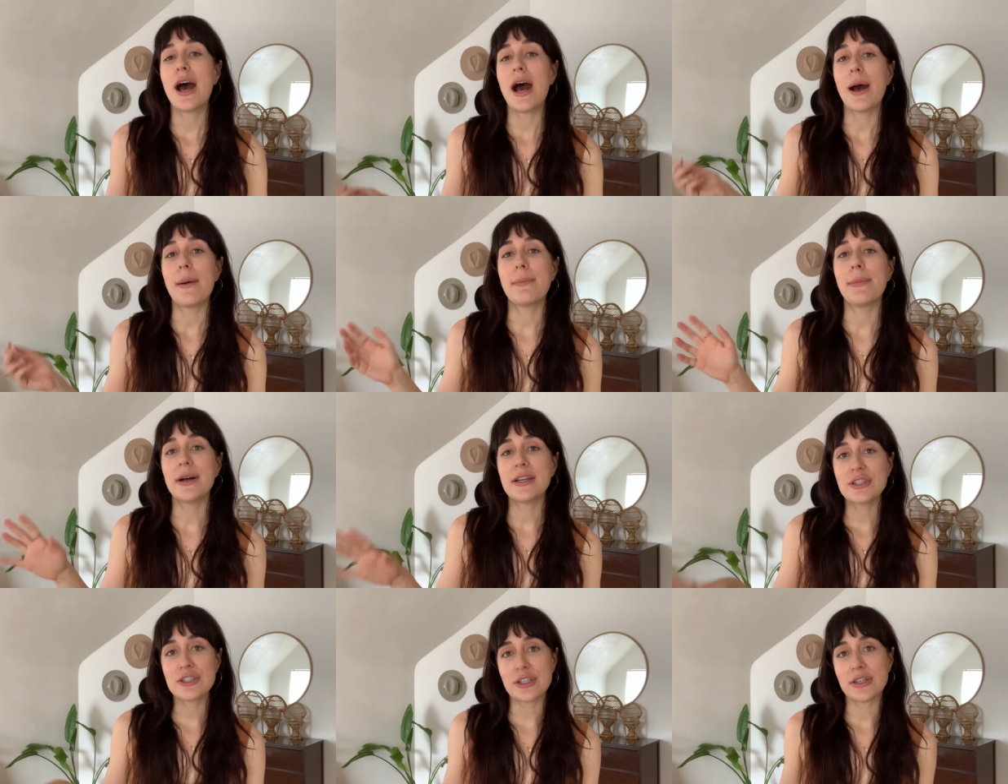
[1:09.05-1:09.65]
a
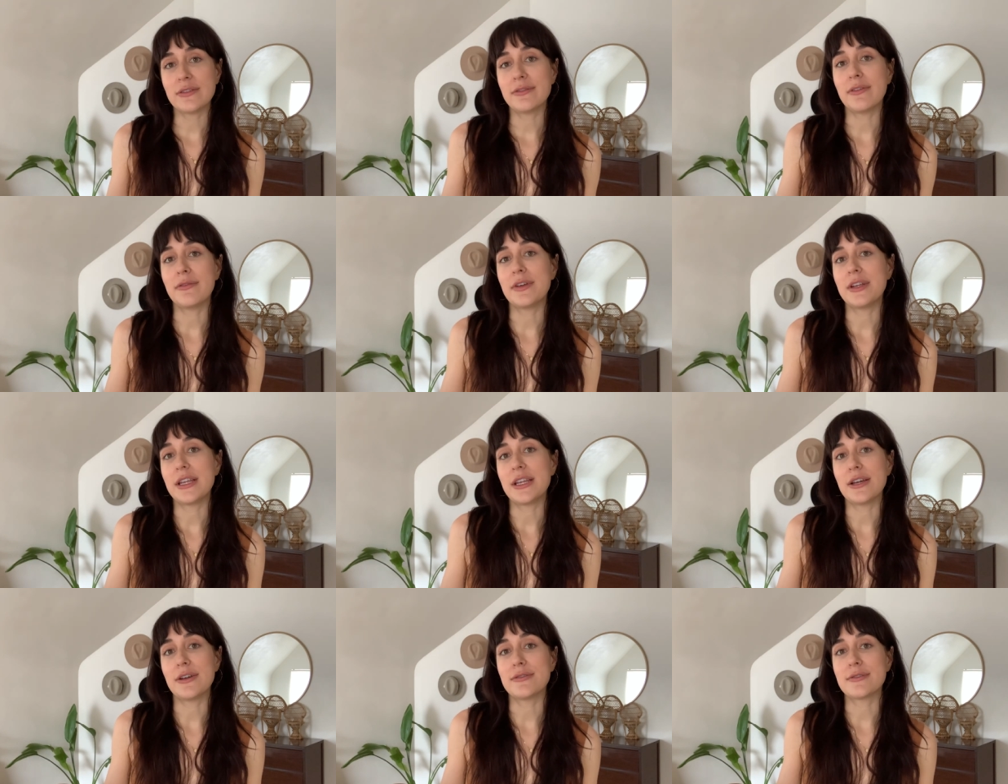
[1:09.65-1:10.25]
bunch of
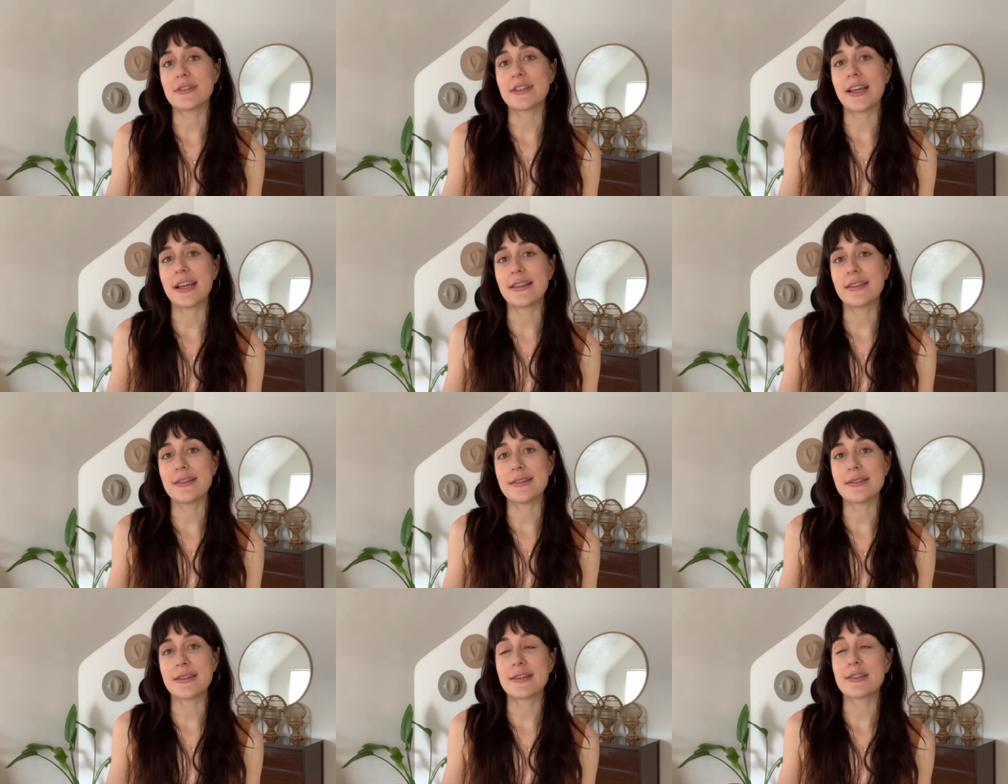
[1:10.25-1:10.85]
videos like
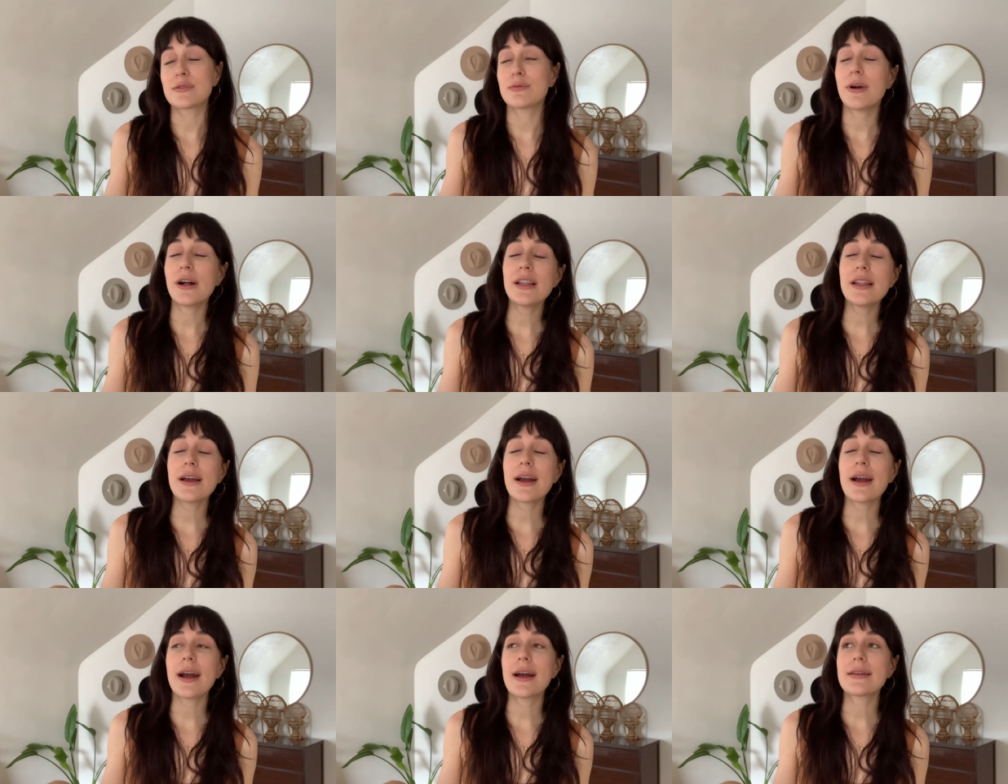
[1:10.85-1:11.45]
this, as well
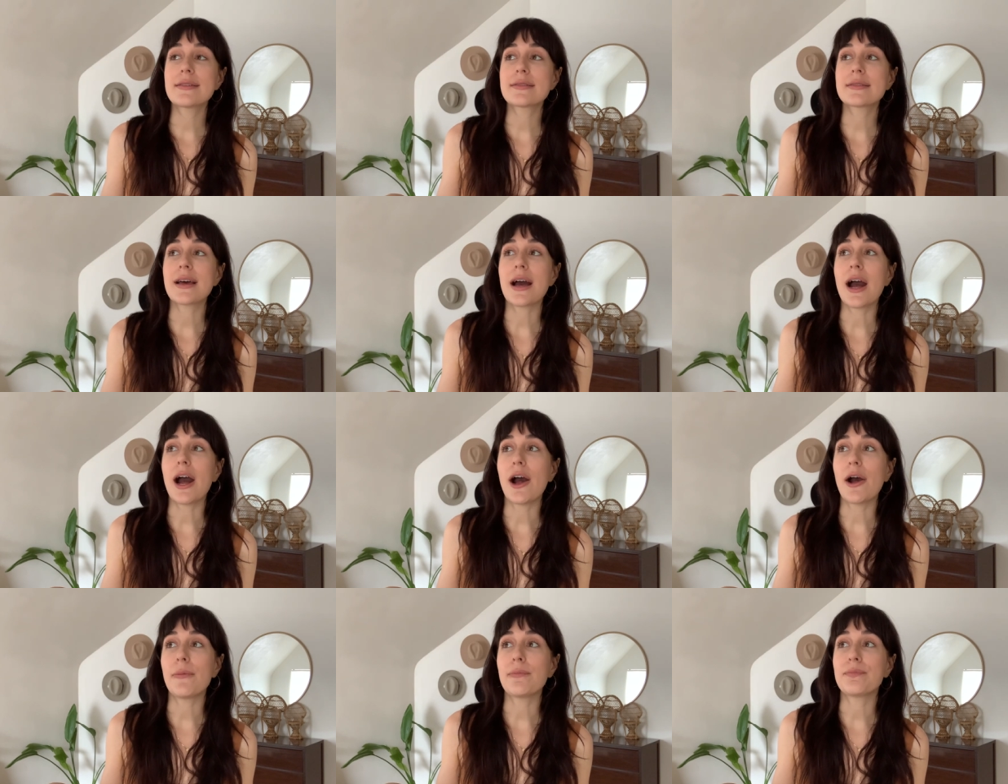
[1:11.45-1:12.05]
as
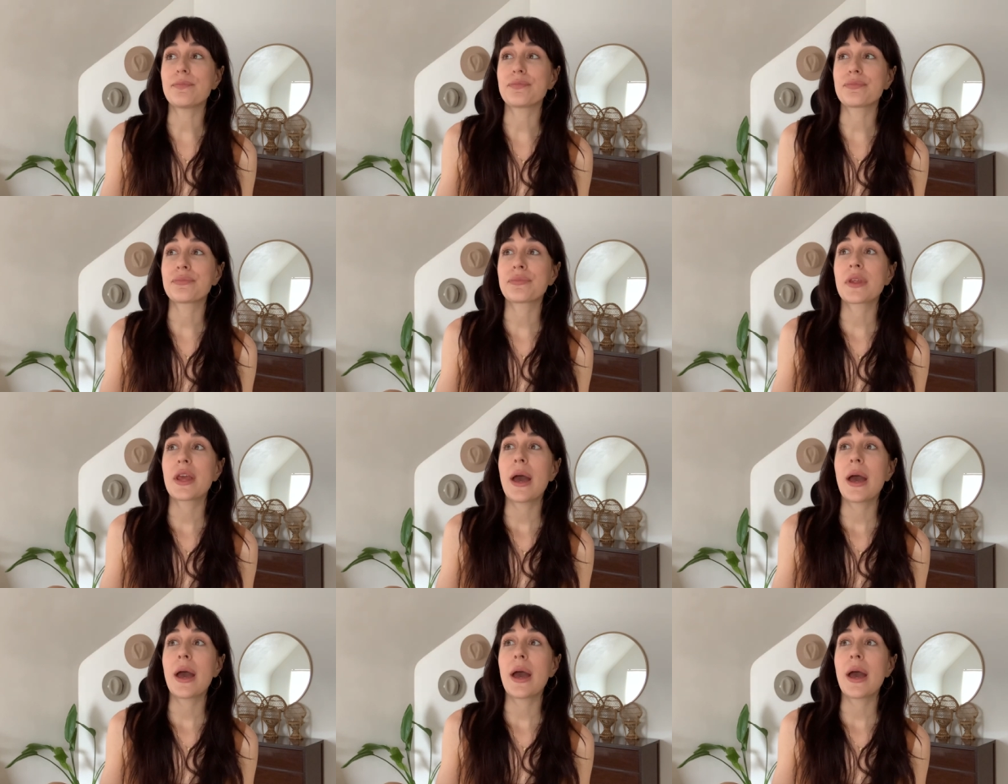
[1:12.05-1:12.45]
um,